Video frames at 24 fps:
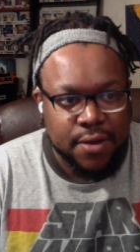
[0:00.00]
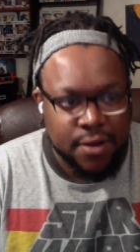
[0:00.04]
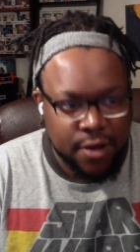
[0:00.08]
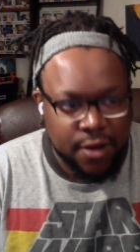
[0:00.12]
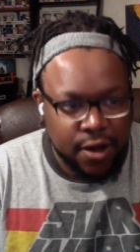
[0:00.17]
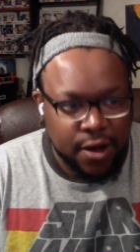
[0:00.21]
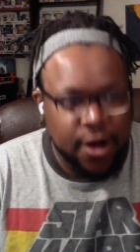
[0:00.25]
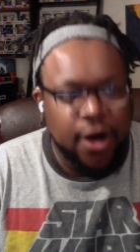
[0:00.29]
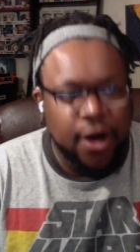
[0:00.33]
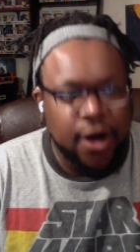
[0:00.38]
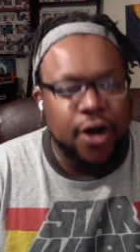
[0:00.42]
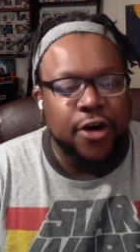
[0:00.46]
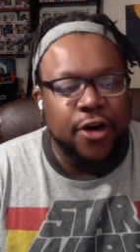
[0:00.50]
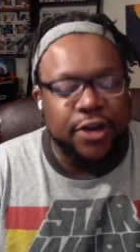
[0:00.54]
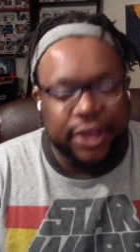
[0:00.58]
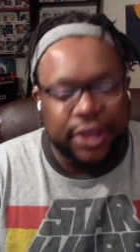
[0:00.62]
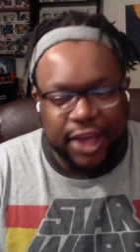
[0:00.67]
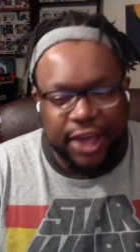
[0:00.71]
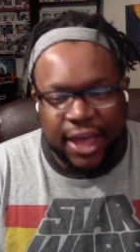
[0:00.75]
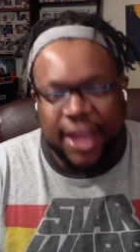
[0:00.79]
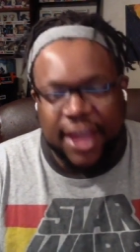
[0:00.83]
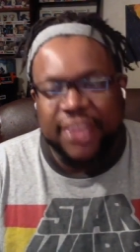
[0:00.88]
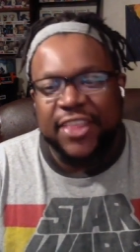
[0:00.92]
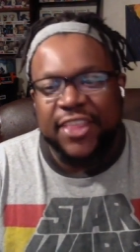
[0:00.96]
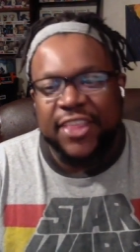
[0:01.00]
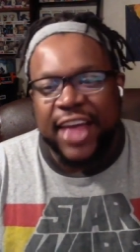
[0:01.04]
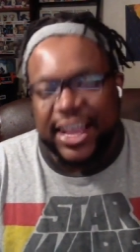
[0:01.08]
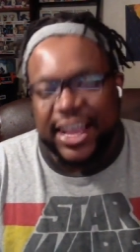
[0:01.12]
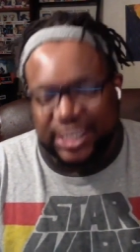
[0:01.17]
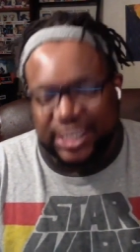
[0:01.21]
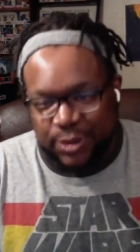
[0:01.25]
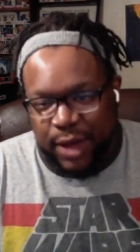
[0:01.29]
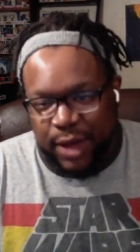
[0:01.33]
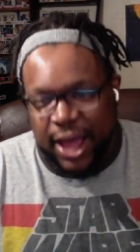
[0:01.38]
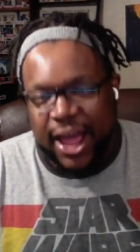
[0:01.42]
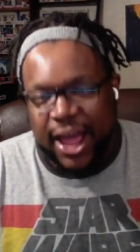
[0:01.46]
Okay, that's
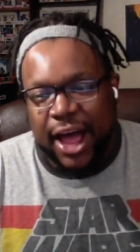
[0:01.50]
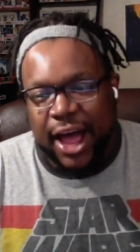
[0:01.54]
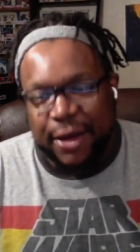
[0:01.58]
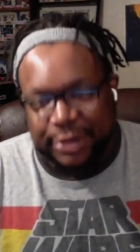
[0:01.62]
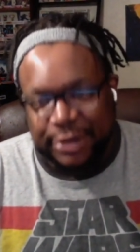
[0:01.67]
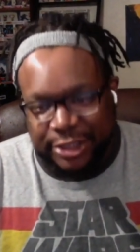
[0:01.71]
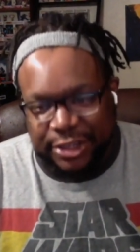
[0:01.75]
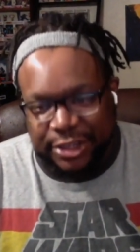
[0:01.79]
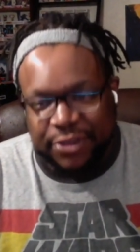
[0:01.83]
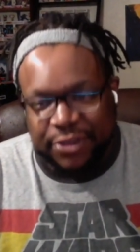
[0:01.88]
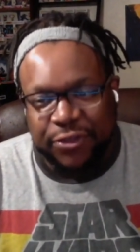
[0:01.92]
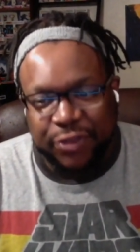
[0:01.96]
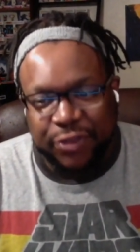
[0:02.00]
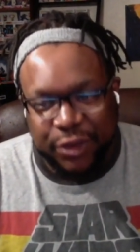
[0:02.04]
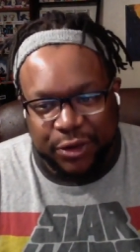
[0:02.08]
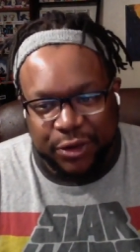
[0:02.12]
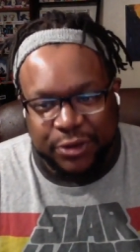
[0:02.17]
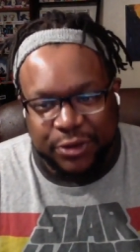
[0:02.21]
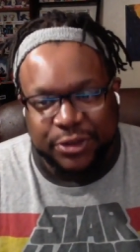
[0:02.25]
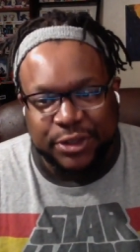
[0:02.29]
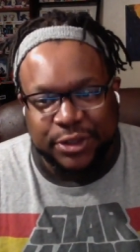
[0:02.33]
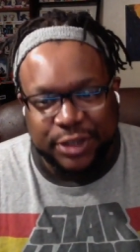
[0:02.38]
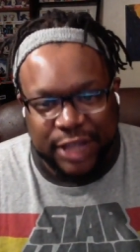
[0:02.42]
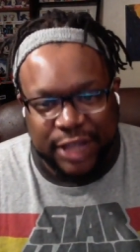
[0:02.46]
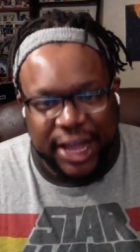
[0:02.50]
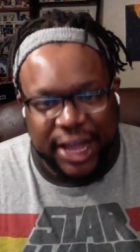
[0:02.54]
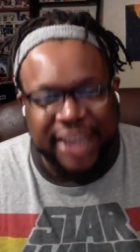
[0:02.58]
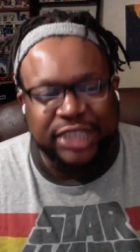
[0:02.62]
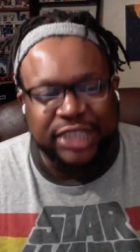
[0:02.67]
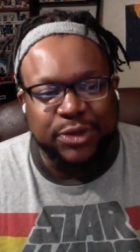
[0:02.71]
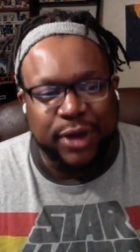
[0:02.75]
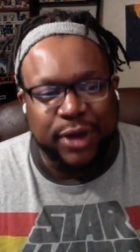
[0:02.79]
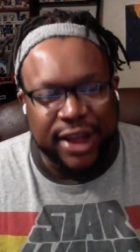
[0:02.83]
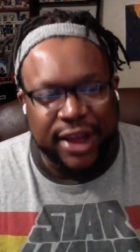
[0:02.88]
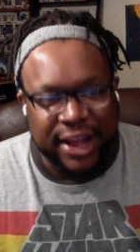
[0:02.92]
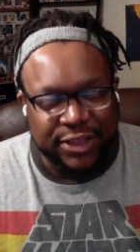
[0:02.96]
why I was confused. That's
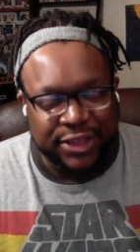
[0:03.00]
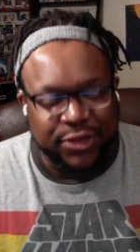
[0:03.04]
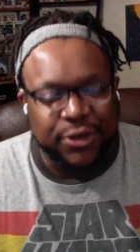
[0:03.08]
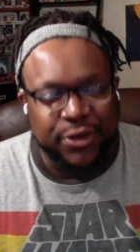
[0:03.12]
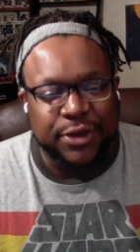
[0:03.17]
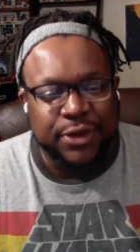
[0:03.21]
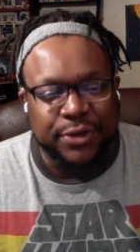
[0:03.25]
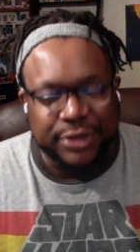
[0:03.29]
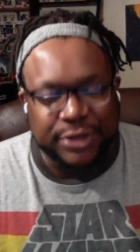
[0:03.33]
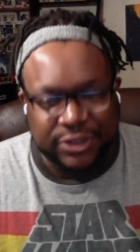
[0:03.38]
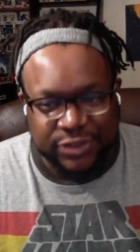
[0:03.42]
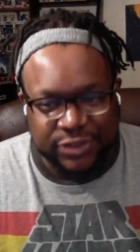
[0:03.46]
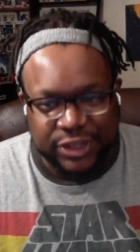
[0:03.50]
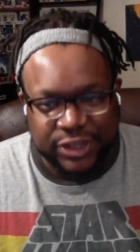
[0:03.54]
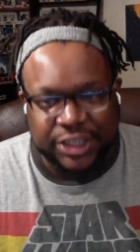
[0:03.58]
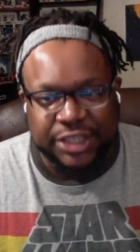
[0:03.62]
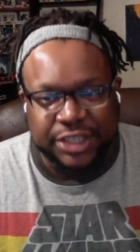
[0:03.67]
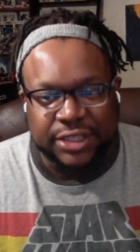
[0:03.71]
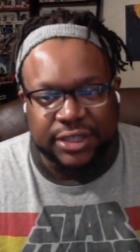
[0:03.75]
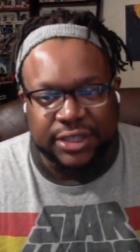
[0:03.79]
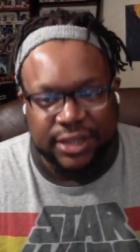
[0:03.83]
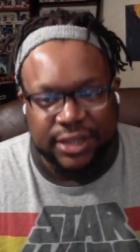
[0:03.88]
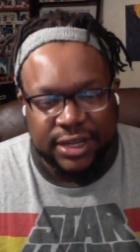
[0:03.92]
why I thought it was Vision.